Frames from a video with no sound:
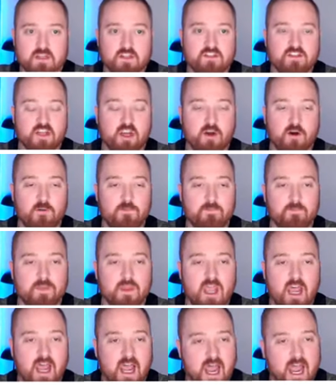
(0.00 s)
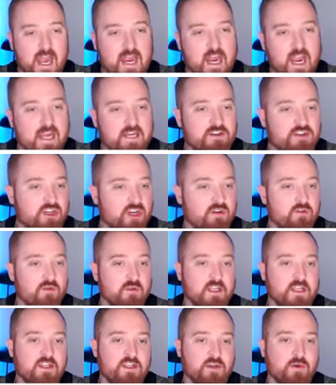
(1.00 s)
So I, I
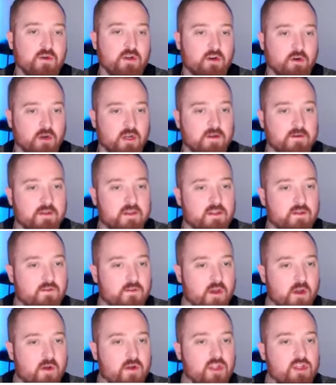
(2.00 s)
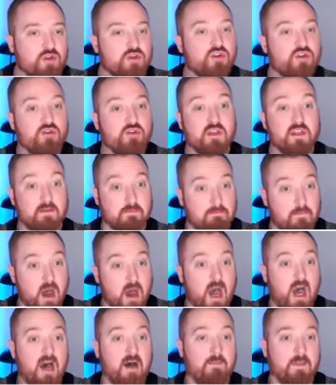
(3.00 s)
generally do agree with you, though. Usually the
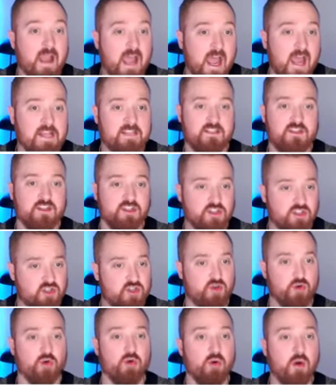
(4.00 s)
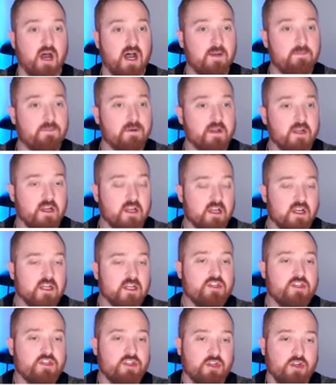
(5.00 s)
mom has to screw up
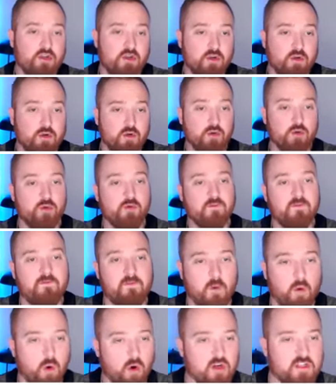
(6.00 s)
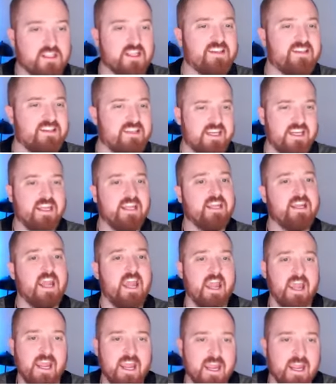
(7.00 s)
to for to see
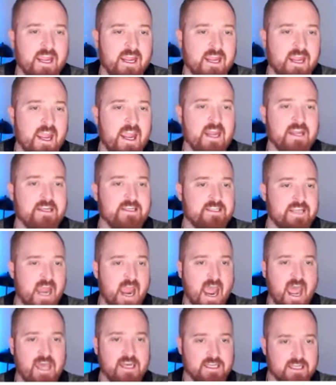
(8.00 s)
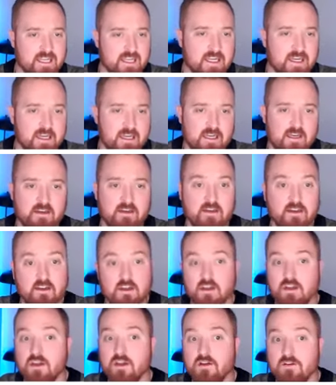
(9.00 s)
a a dad getting
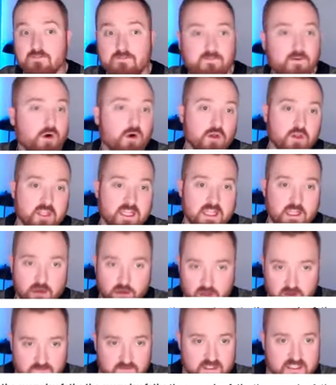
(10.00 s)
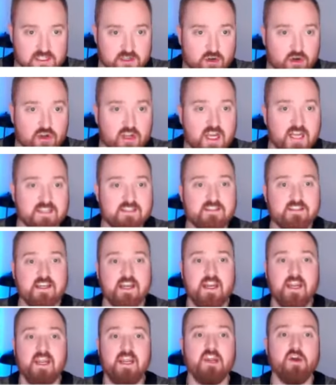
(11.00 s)
full legal and physical
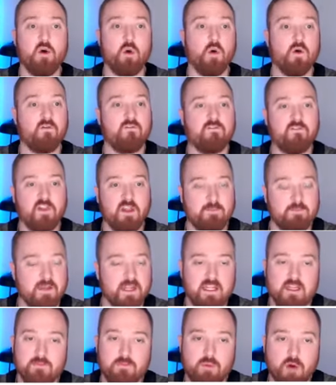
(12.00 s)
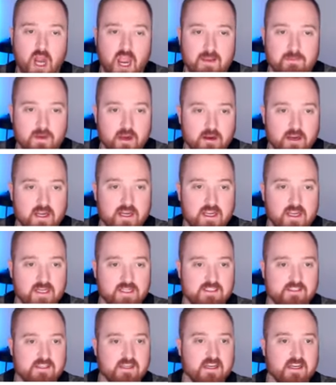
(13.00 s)
custody or flipping primary
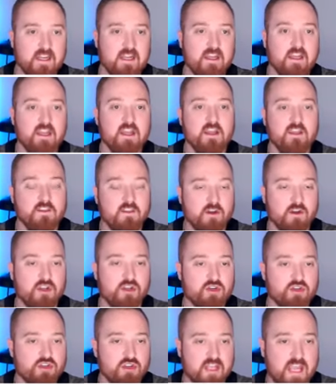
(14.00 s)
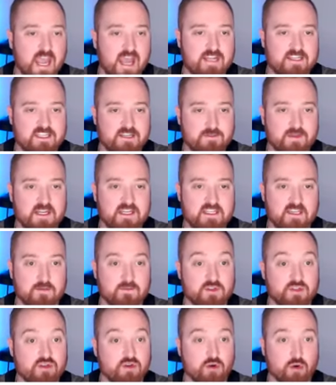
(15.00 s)
custody there usually has to be
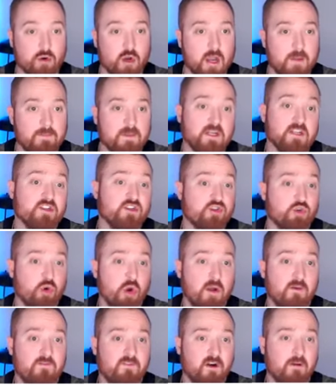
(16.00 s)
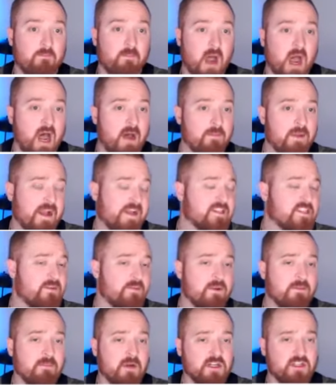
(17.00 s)
some screw up and a screw up for a mom has
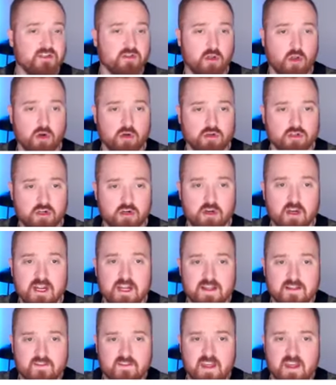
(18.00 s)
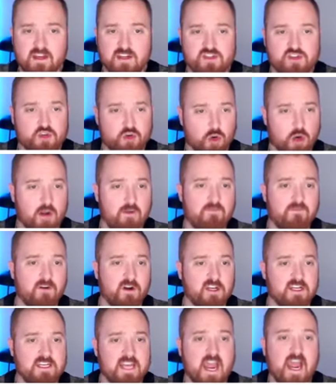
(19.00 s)
to be much larger than a screw up
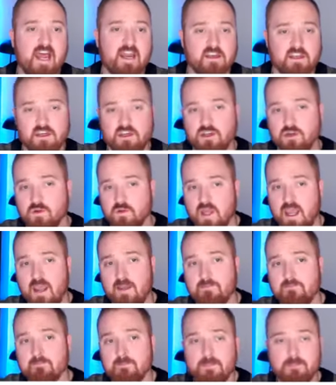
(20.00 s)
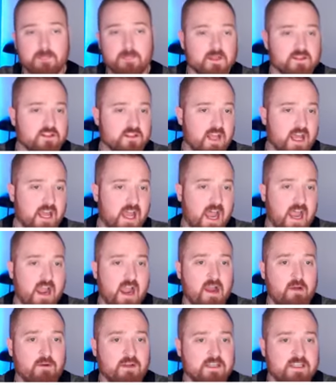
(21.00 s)
for a dad to do that so that i,
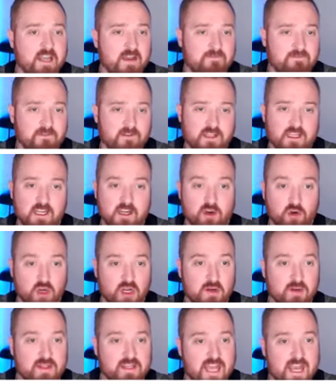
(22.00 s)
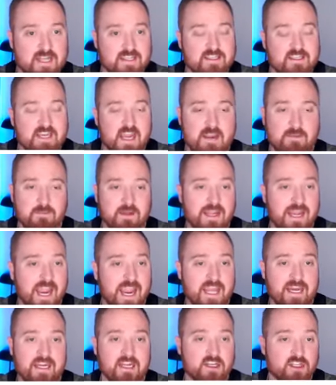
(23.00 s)
I would definitely agree with that statement
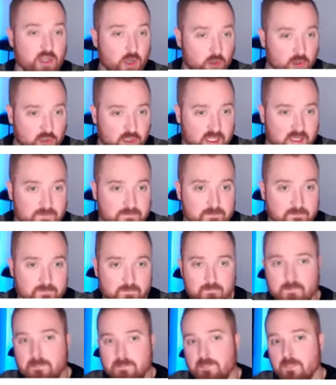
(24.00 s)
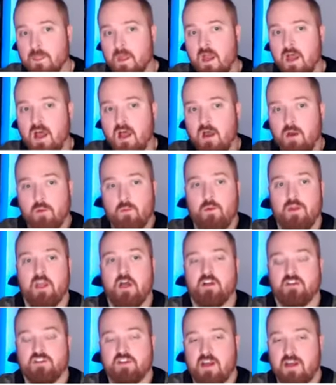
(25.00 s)
anecdotally uh, we
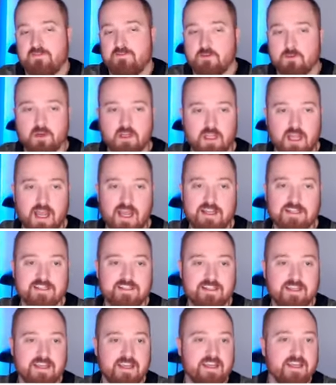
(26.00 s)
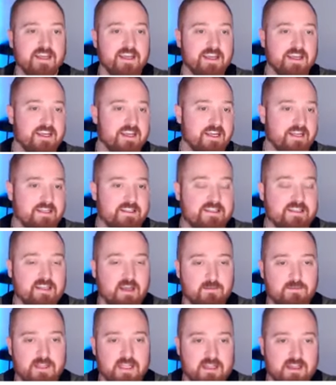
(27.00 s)
also have to realize that it's
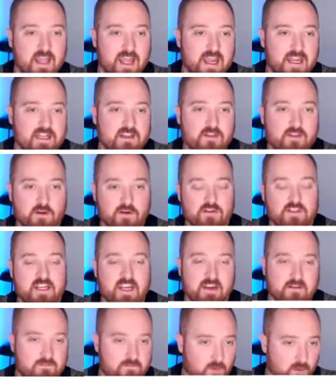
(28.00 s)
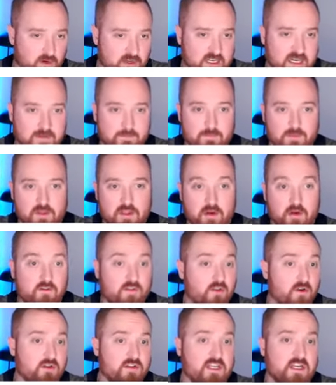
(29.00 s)
something like 13 14 there are
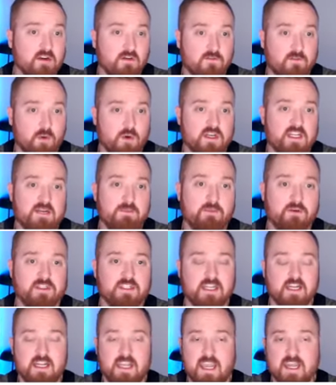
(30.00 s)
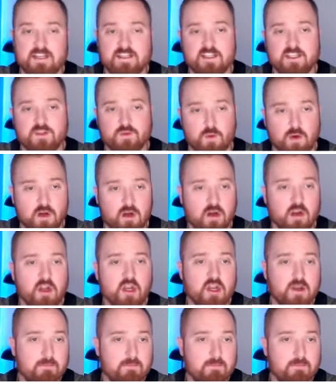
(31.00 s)
13 or 14 percent of cases where